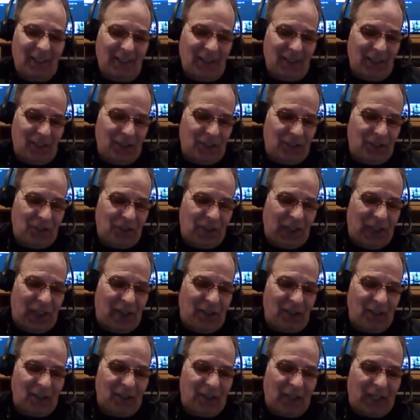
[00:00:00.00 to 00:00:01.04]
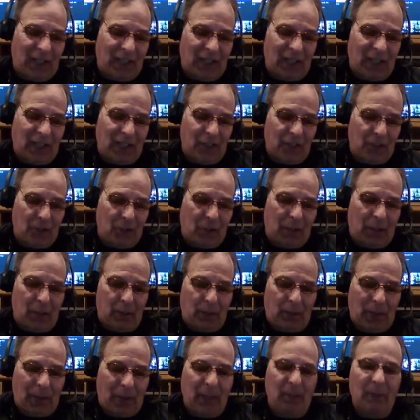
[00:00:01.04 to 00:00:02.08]
It sounds like a
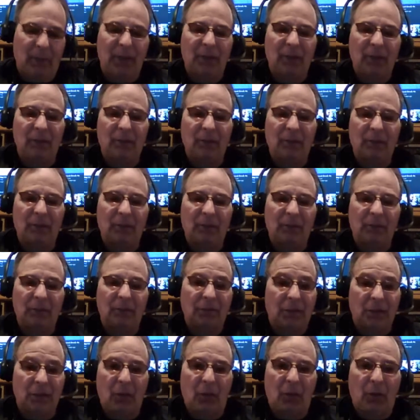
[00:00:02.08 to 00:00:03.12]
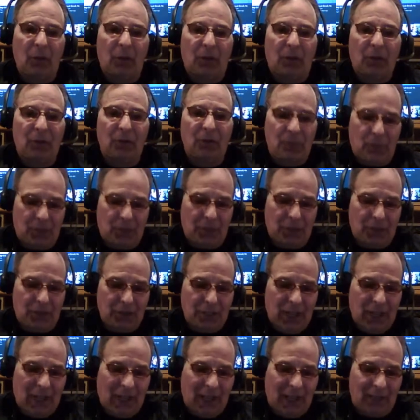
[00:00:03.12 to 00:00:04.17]
direct payment for the workers, but it's
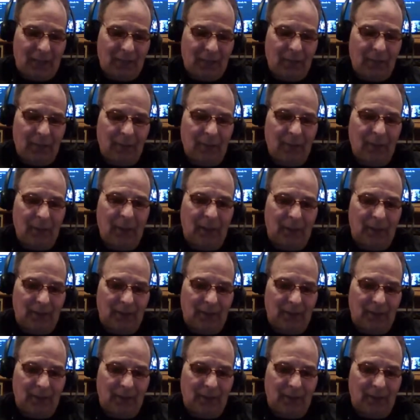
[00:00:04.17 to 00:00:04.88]
not. Yeah.